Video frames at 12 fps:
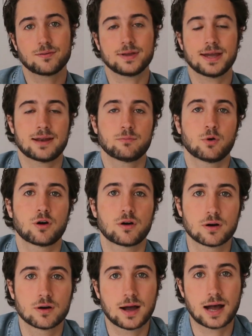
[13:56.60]
had
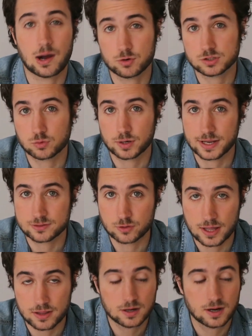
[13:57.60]
more hours working
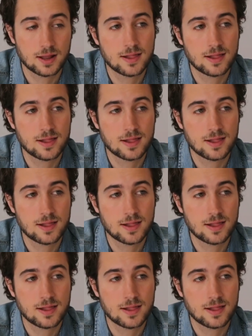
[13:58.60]
together.